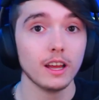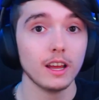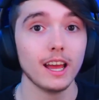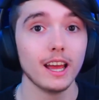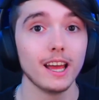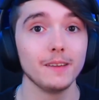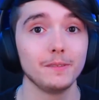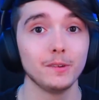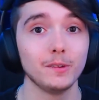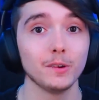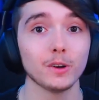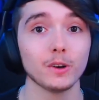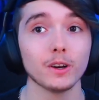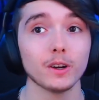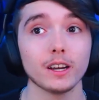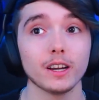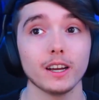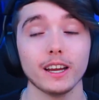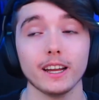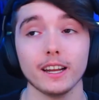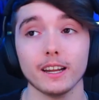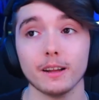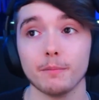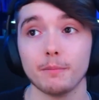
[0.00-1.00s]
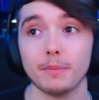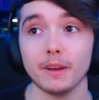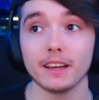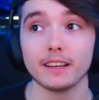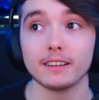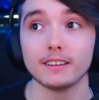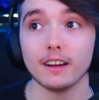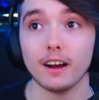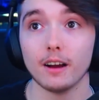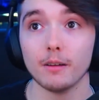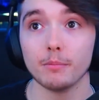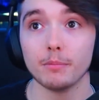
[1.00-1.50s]
If you're in a big
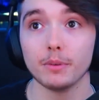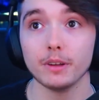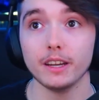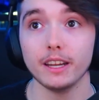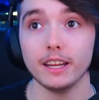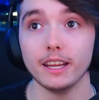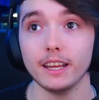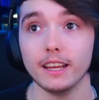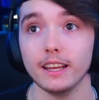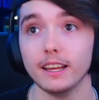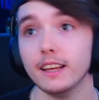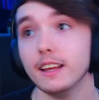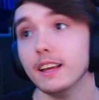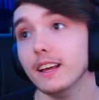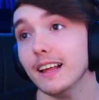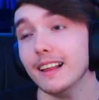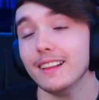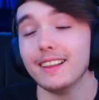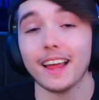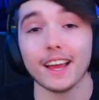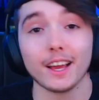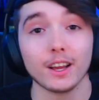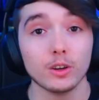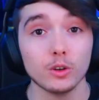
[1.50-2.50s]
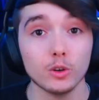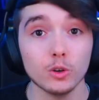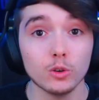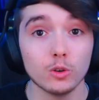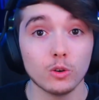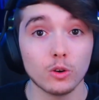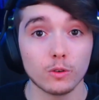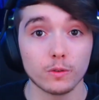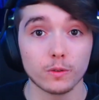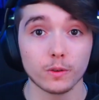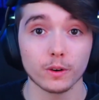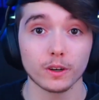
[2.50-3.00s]
company like
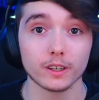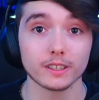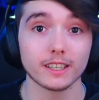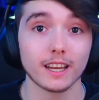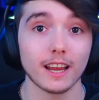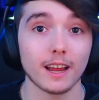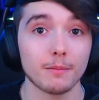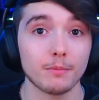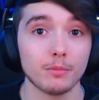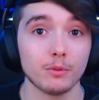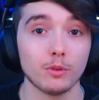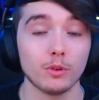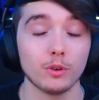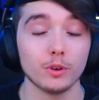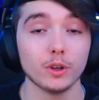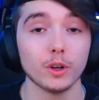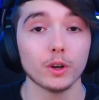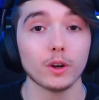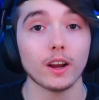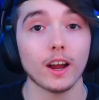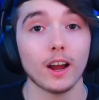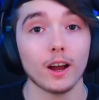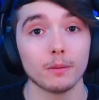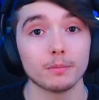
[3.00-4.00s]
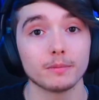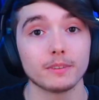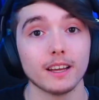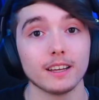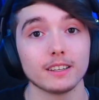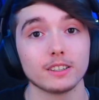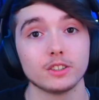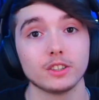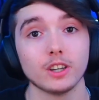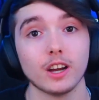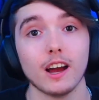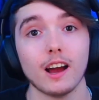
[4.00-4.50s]
Google, for example, your help
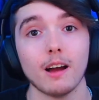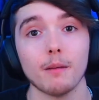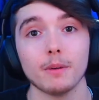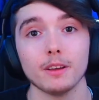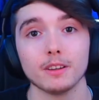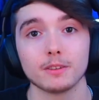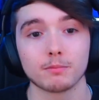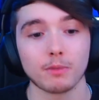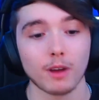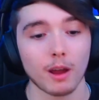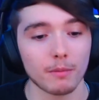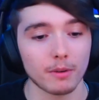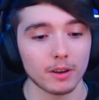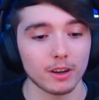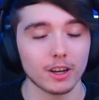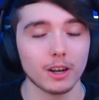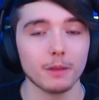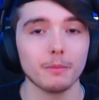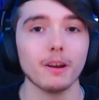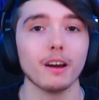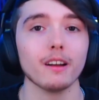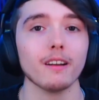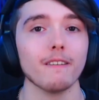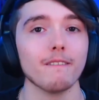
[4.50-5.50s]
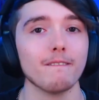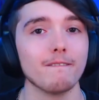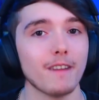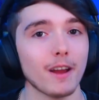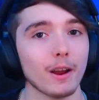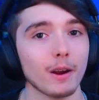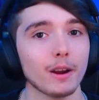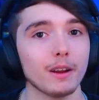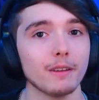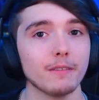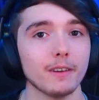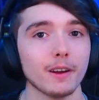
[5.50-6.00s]
desk job is probably going to be on a
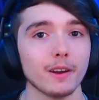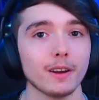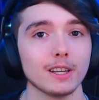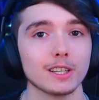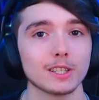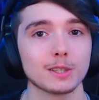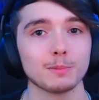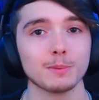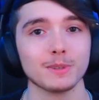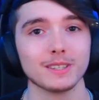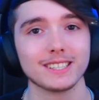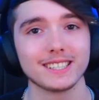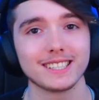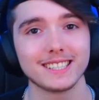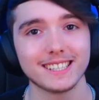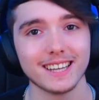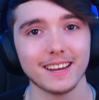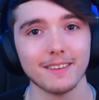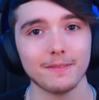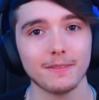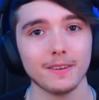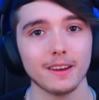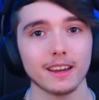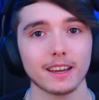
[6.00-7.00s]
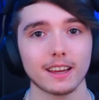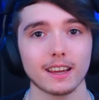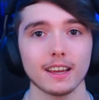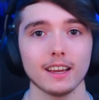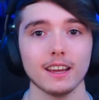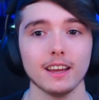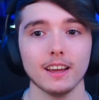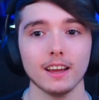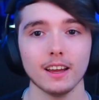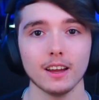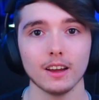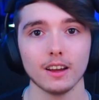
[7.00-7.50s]
very, very specific
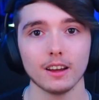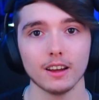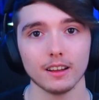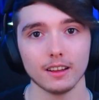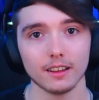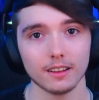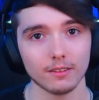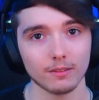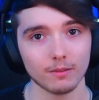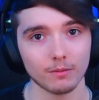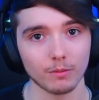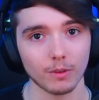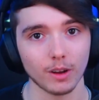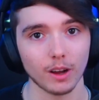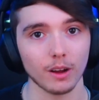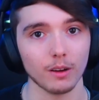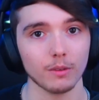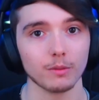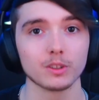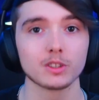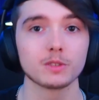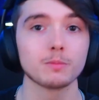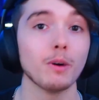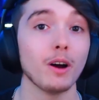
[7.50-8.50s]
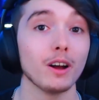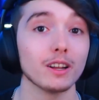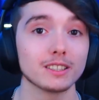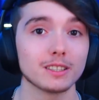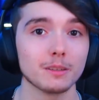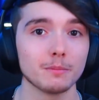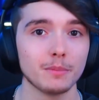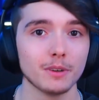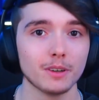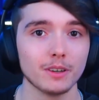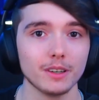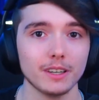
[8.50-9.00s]
uh,
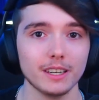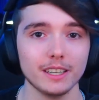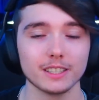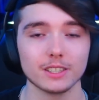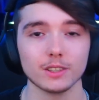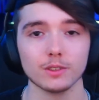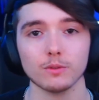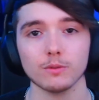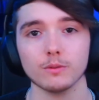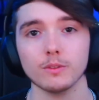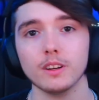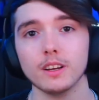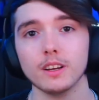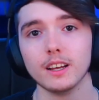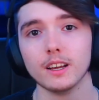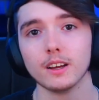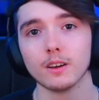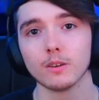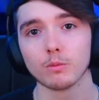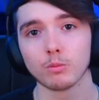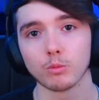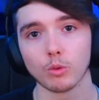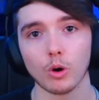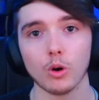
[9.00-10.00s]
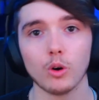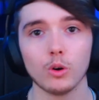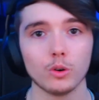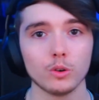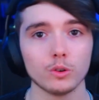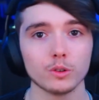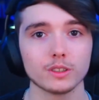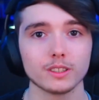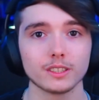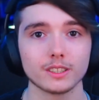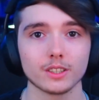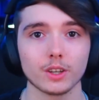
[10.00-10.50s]
responsibilities and
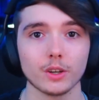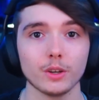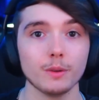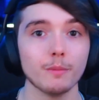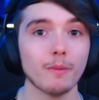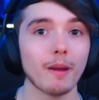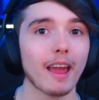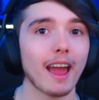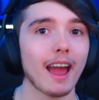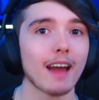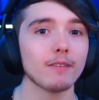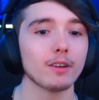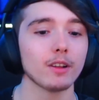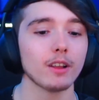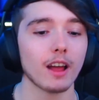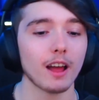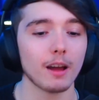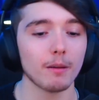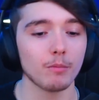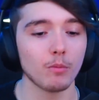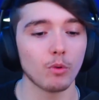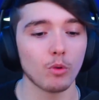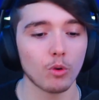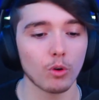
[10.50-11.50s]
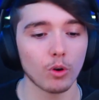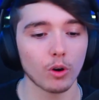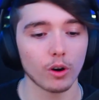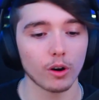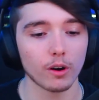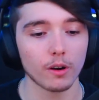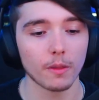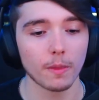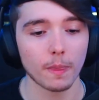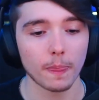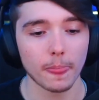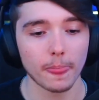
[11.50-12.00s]
roles. So you may have a lot more,
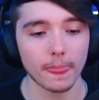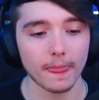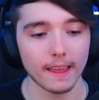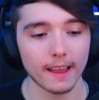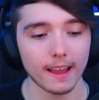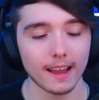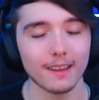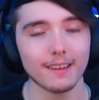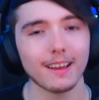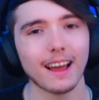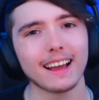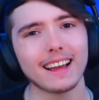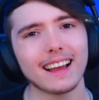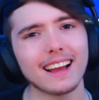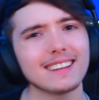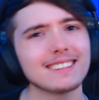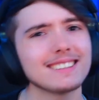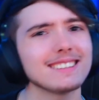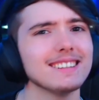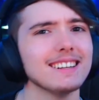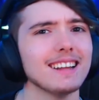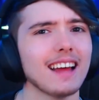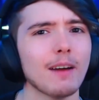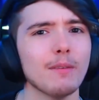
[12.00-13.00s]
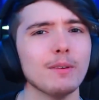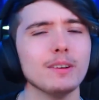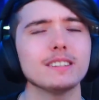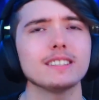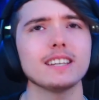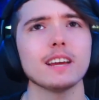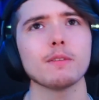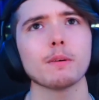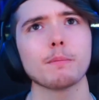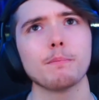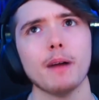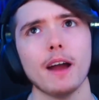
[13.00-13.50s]
I guess, I wouldn't
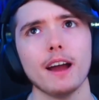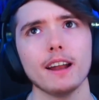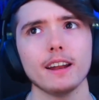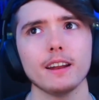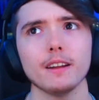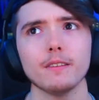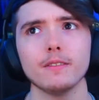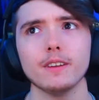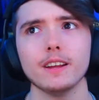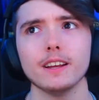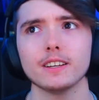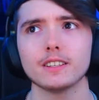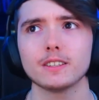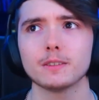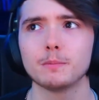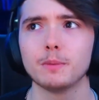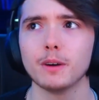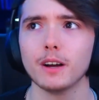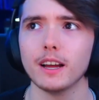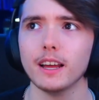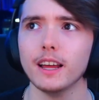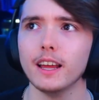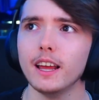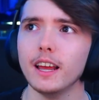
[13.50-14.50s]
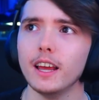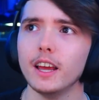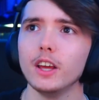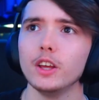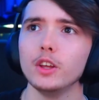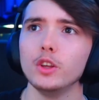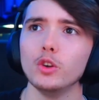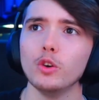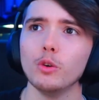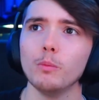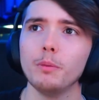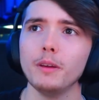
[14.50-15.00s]
say repetitiveness, but
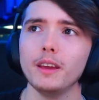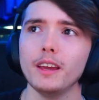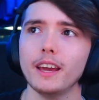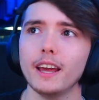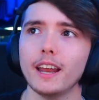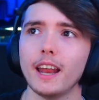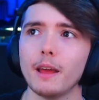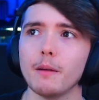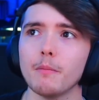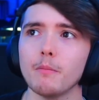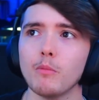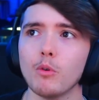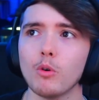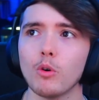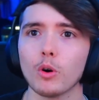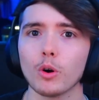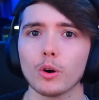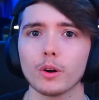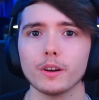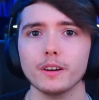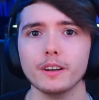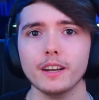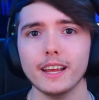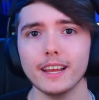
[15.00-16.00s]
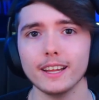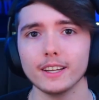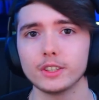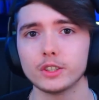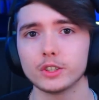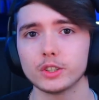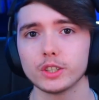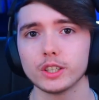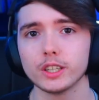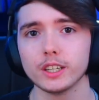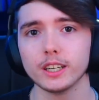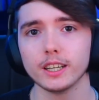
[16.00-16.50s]
you'll be in a more
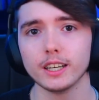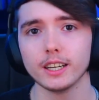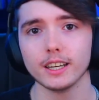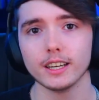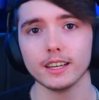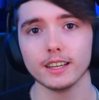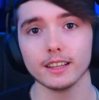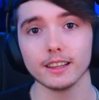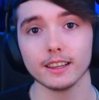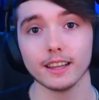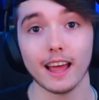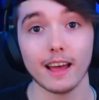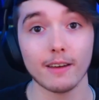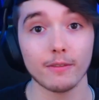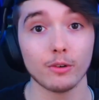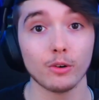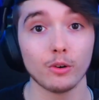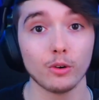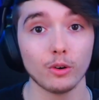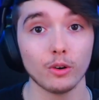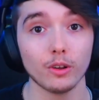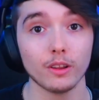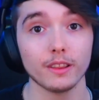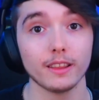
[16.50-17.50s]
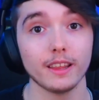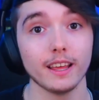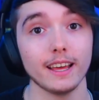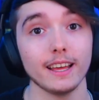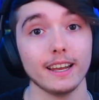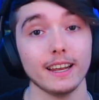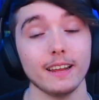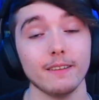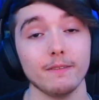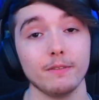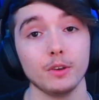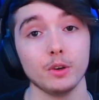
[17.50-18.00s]
niche level than
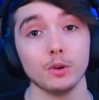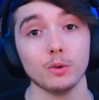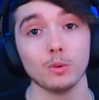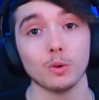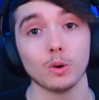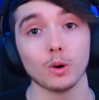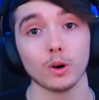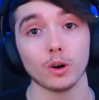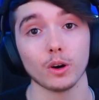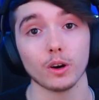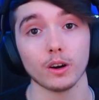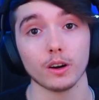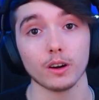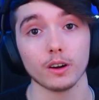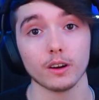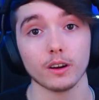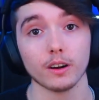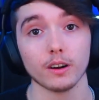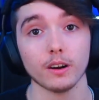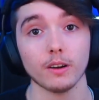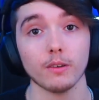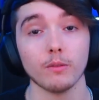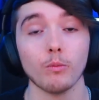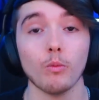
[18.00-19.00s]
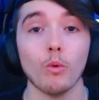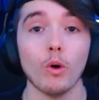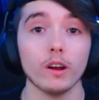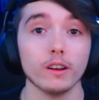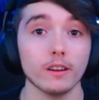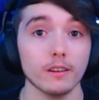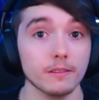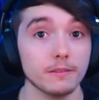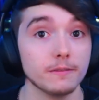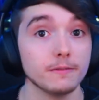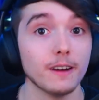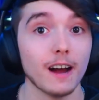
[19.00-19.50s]
if you were one
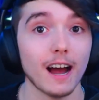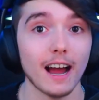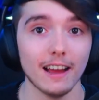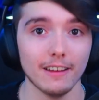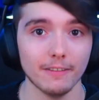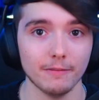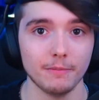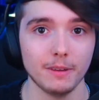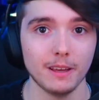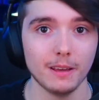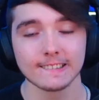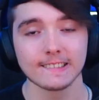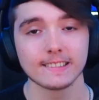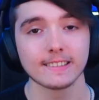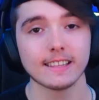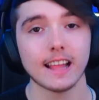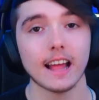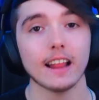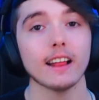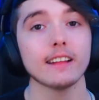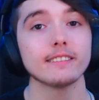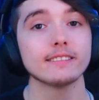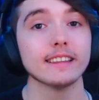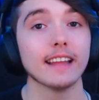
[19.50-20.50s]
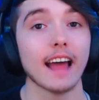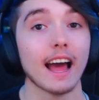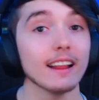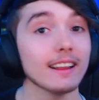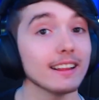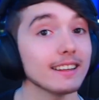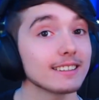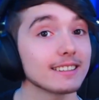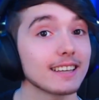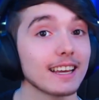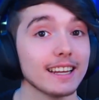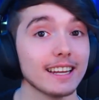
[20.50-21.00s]
of five people. Now, let, now
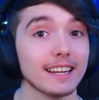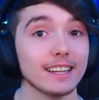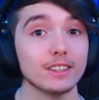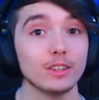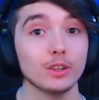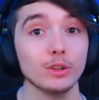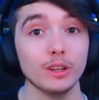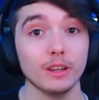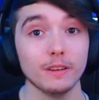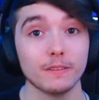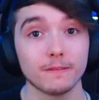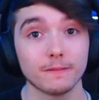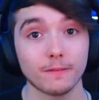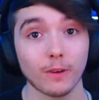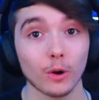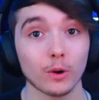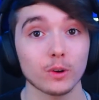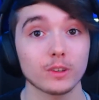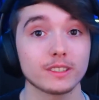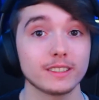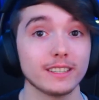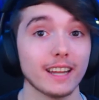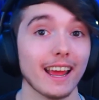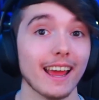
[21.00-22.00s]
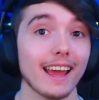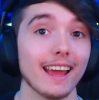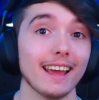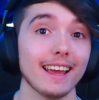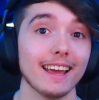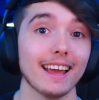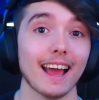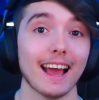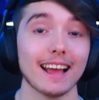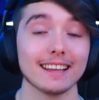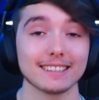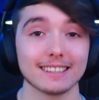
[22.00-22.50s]
let's get into the first day
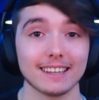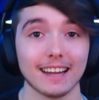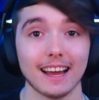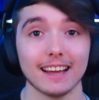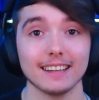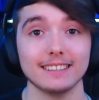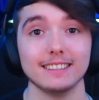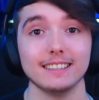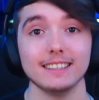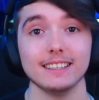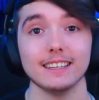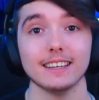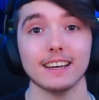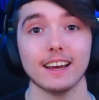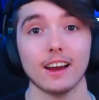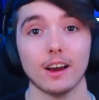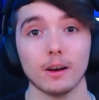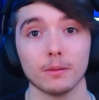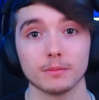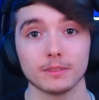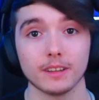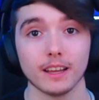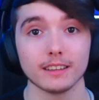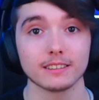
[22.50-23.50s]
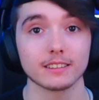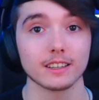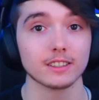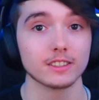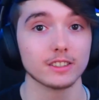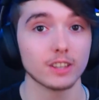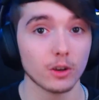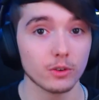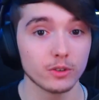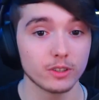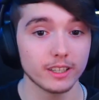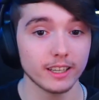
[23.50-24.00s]
as an I T help desk
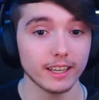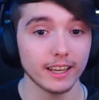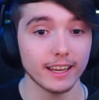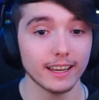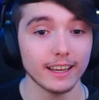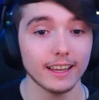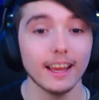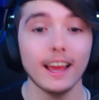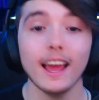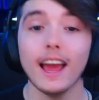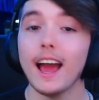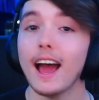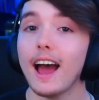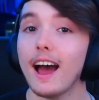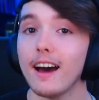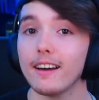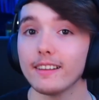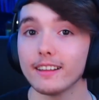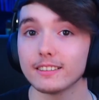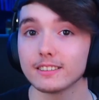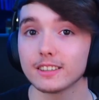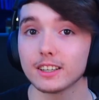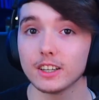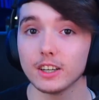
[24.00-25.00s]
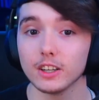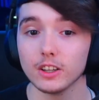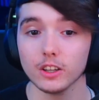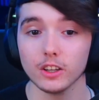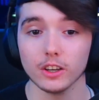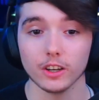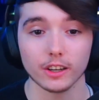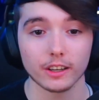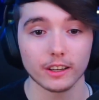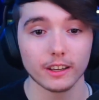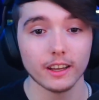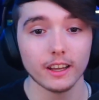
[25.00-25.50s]
associate, how that's going to
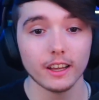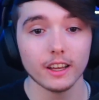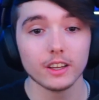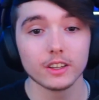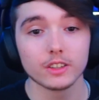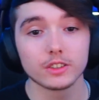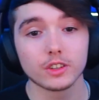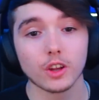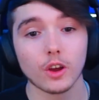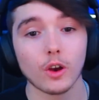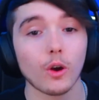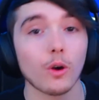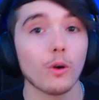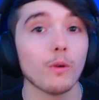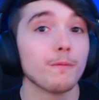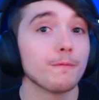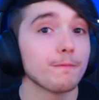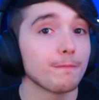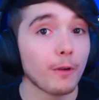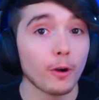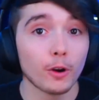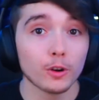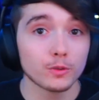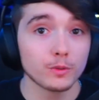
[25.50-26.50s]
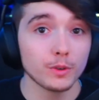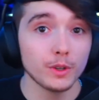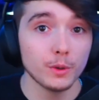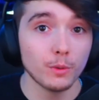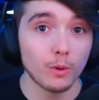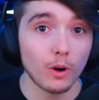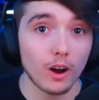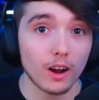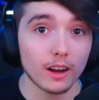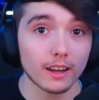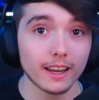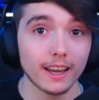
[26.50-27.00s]
look. So first, when you
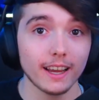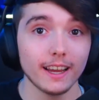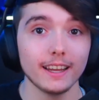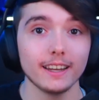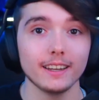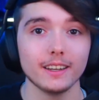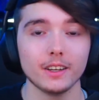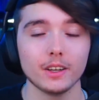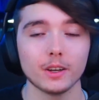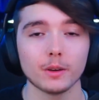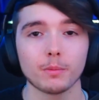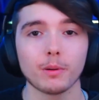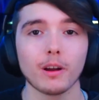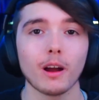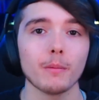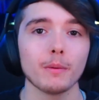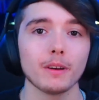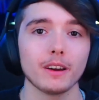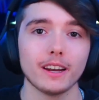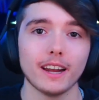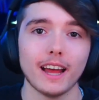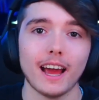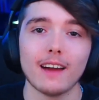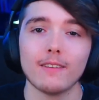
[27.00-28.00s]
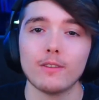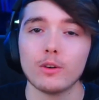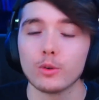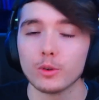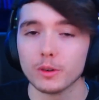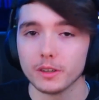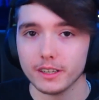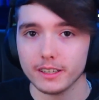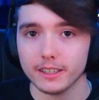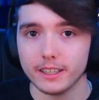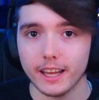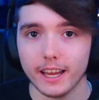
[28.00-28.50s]
walk in, you're probably going to have
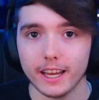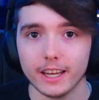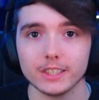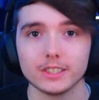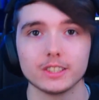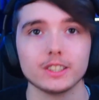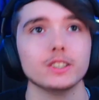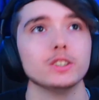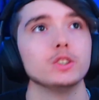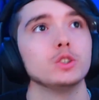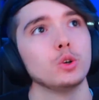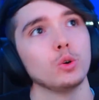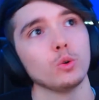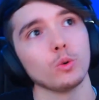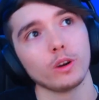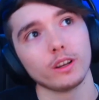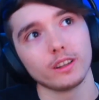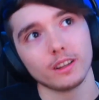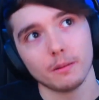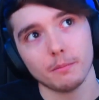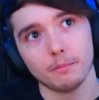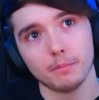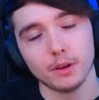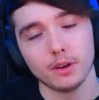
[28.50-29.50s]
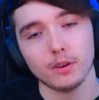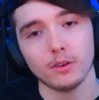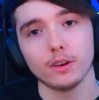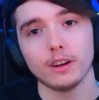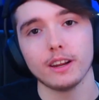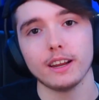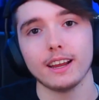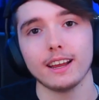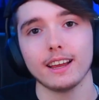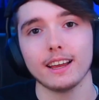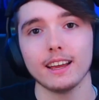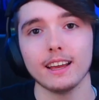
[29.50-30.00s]
orientation, touring the
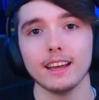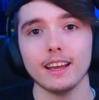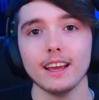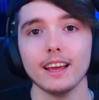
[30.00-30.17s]
building.